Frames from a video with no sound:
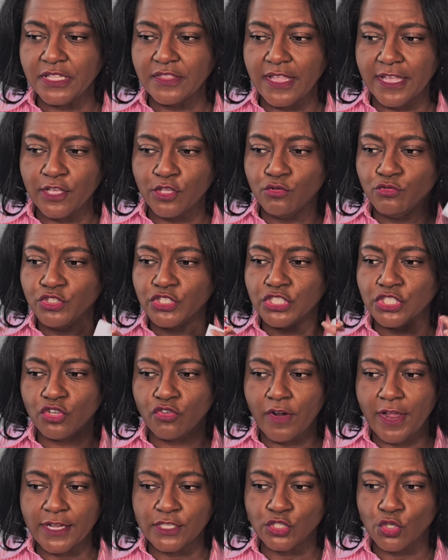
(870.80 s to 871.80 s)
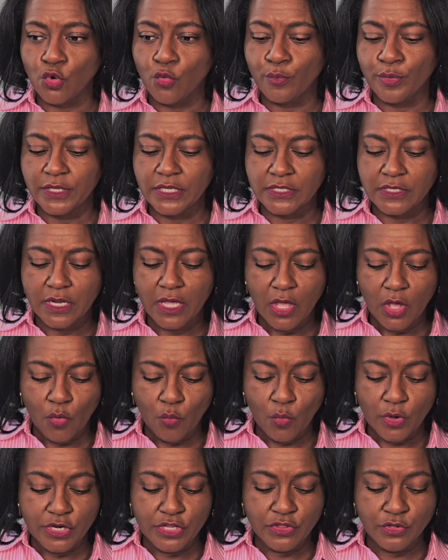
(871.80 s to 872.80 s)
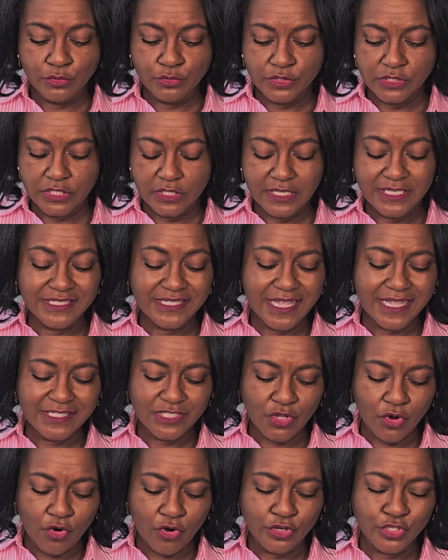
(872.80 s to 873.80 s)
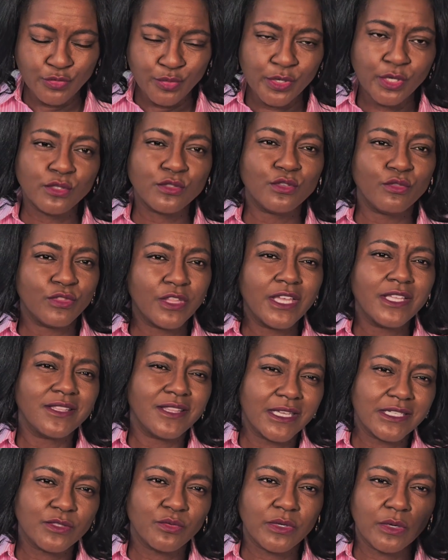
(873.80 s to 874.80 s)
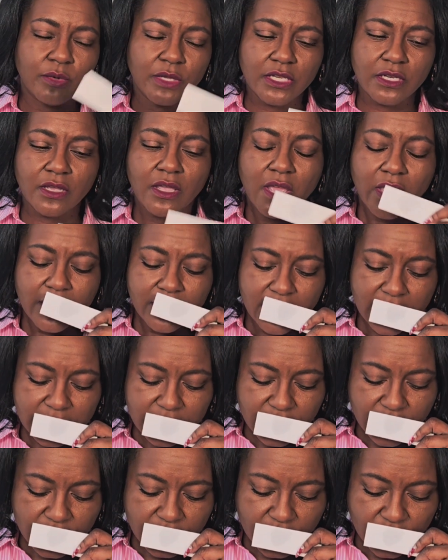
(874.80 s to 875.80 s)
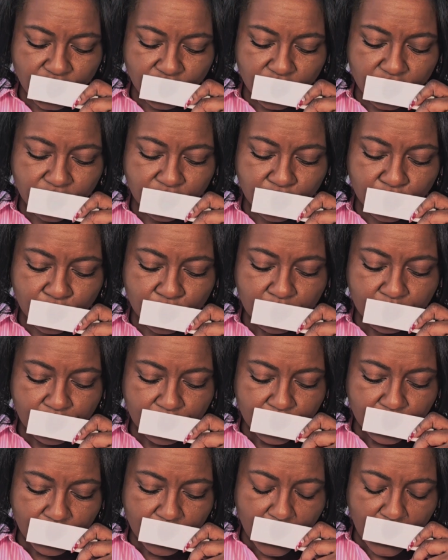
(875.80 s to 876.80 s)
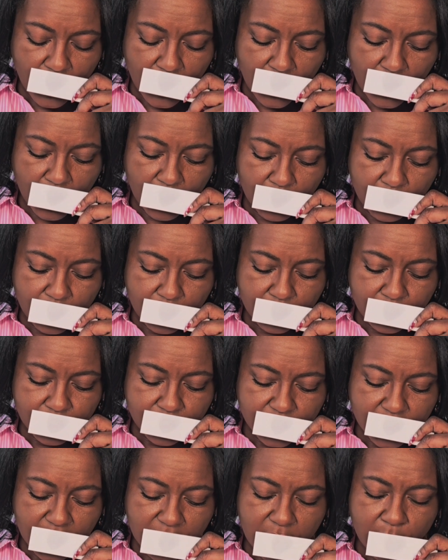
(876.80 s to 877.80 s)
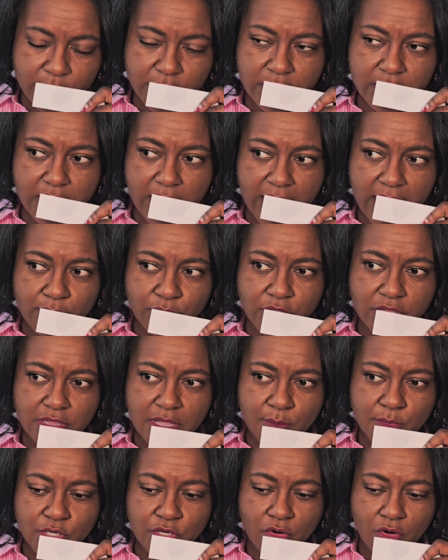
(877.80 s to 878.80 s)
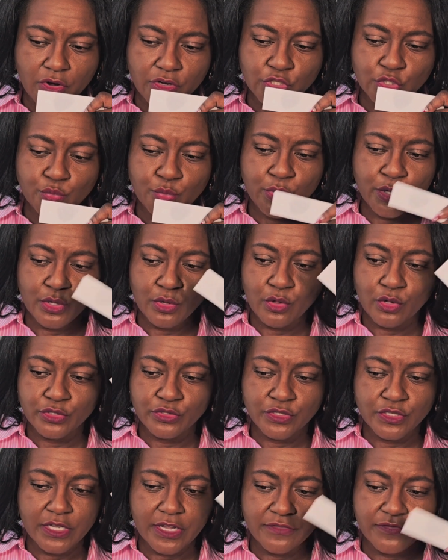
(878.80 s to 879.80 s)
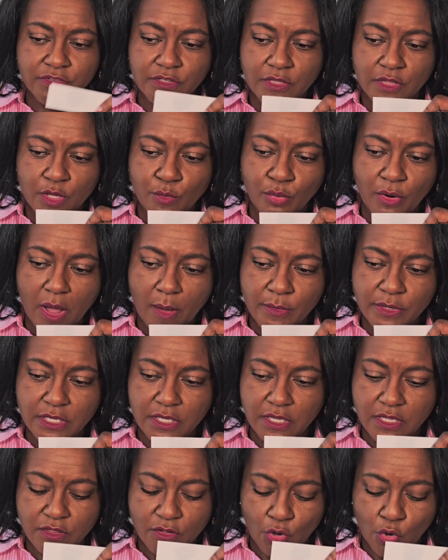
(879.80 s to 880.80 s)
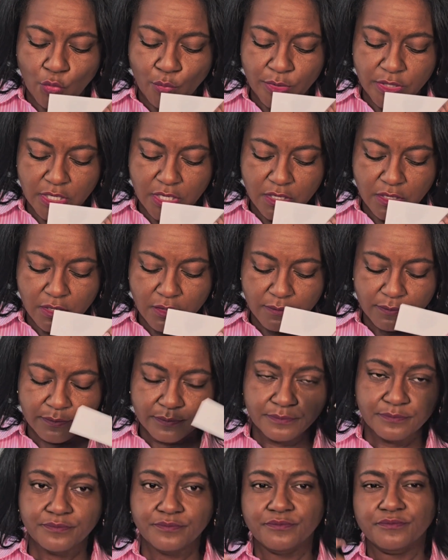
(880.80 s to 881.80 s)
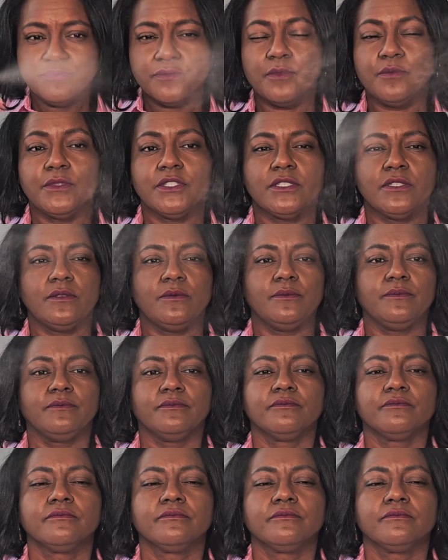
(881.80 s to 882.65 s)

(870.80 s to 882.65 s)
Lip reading: Like you just cracked open one of those, because it has the orange peel. So that's what I'm getting. That's the citrus fruit. The lemon and orange peel are definitely prominent in the opening. Let me see.